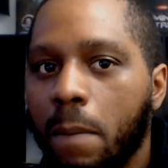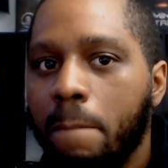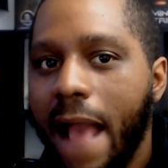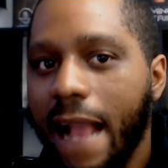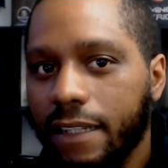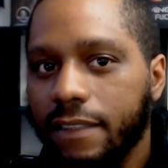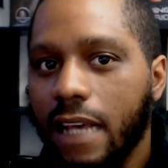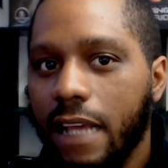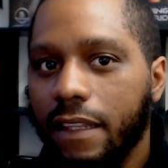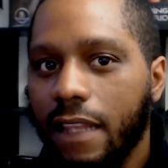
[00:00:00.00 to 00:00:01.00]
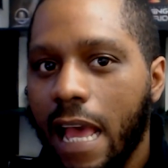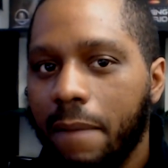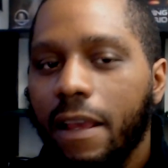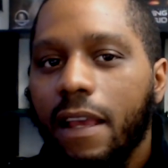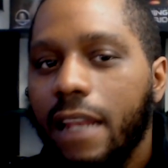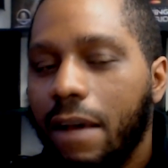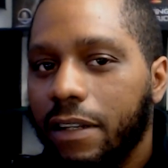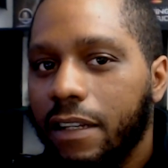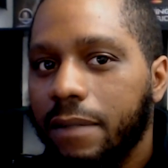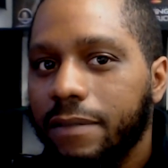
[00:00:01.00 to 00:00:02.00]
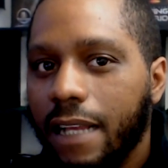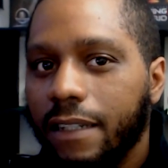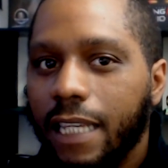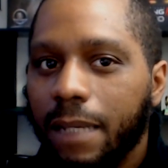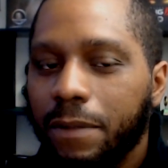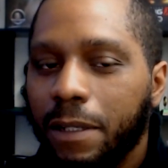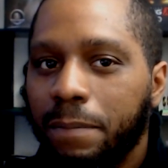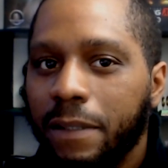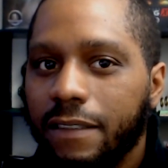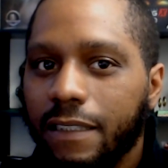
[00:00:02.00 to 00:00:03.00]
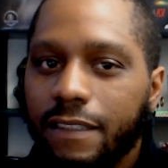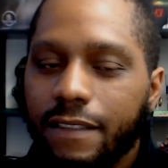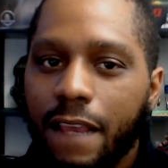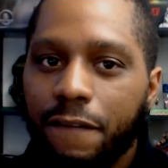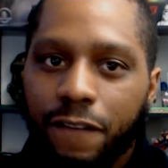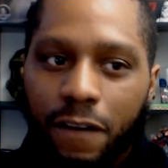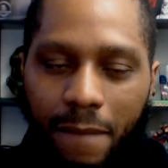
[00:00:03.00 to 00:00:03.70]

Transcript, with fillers: back inside the lab. And now when it comes down to keeping your PC safe from